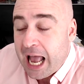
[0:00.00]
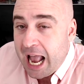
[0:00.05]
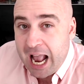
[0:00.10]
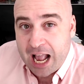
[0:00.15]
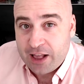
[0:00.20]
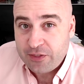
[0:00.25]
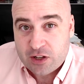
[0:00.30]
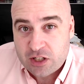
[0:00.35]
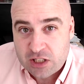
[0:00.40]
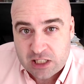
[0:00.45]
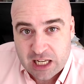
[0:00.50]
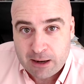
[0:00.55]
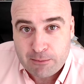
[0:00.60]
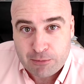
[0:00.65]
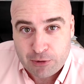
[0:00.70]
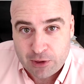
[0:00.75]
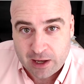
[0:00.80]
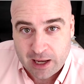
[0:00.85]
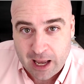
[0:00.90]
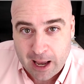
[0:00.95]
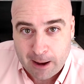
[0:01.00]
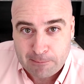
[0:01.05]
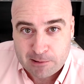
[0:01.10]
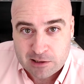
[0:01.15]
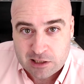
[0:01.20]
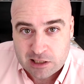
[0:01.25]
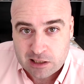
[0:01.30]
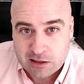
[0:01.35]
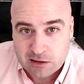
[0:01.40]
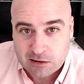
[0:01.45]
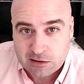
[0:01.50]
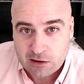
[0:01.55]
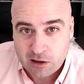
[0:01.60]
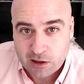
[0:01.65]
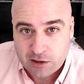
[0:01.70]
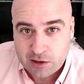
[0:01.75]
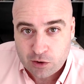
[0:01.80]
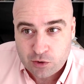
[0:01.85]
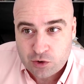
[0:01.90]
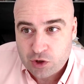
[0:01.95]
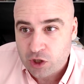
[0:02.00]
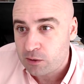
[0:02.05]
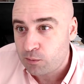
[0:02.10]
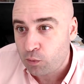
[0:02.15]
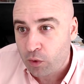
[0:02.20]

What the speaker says: And the same thing happens here on YouTube.